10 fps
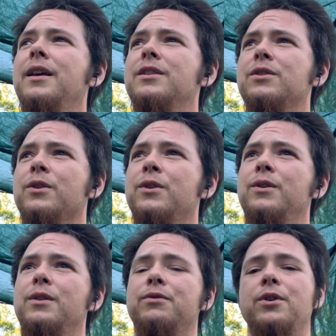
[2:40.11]
So
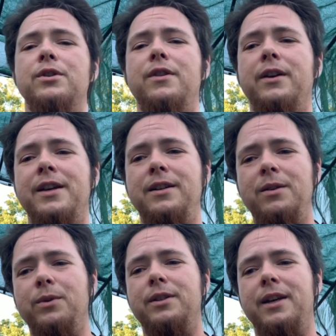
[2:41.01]
the first thing I
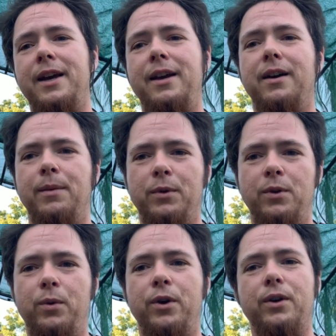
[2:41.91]
did was say, I'm going
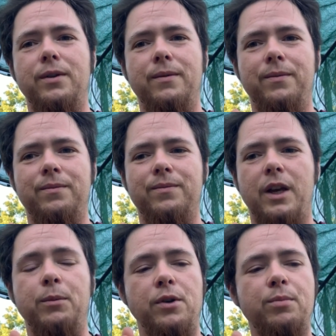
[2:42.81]

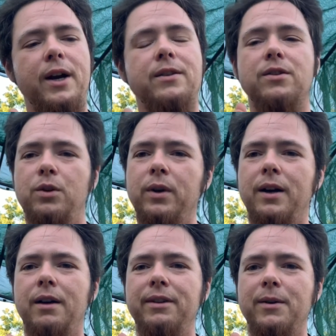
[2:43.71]
to practice
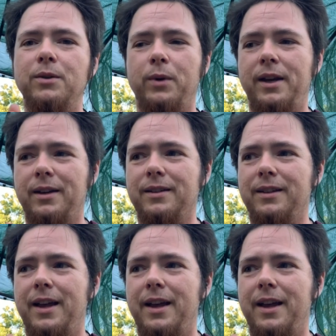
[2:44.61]
2.5 hours a week.